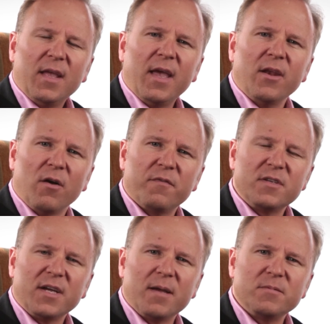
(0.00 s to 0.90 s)
And
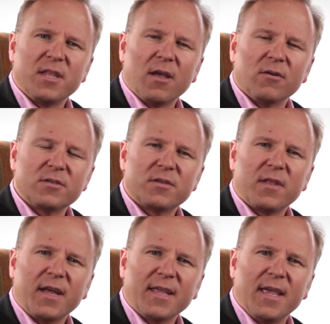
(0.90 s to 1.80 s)
oftentimes the answer
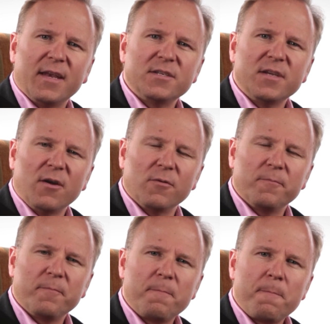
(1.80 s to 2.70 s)
that I get is no,
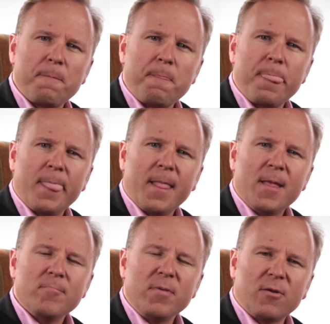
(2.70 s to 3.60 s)

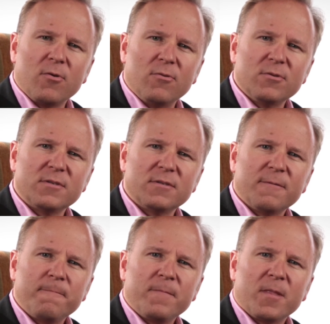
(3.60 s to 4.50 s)
because
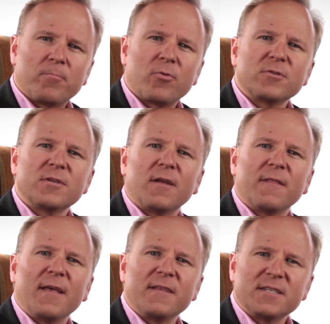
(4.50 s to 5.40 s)
the person on
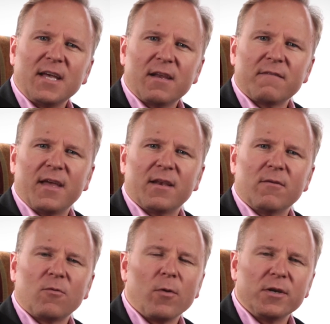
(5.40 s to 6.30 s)
the other side of that
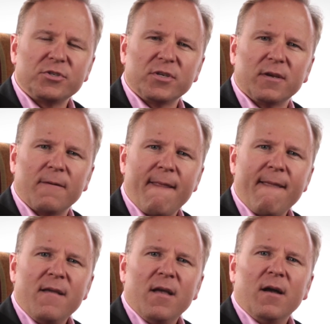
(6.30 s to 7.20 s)
question
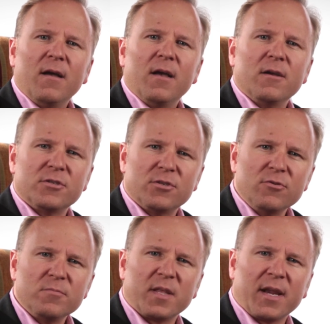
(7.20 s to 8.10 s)

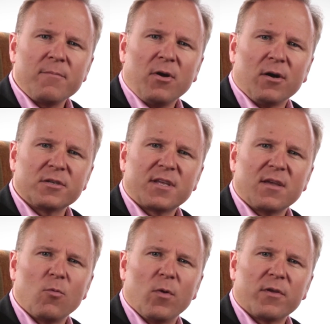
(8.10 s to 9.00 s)
assumes that I'm
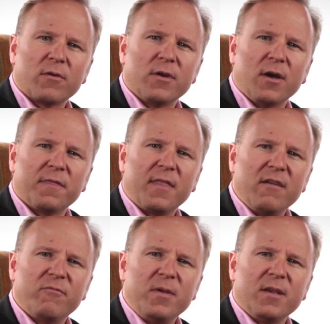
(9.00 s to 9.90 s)
asking whether or not
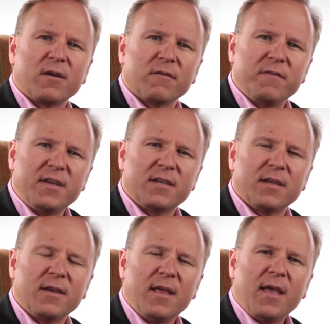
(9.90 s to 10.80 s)
they've been
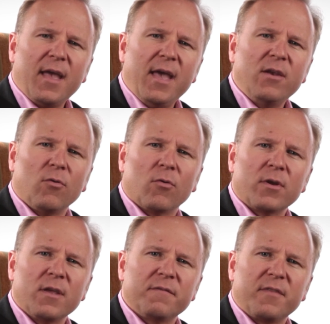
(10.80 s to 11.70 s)
convicted and
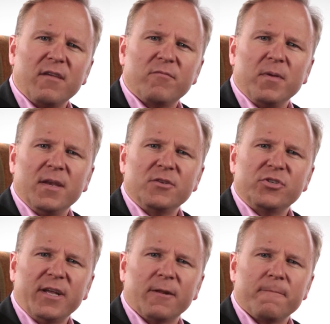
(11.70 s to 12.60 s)
or if they've been in
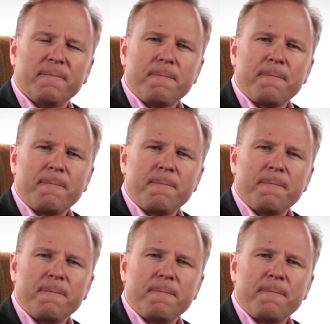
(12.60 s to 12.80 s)
jail.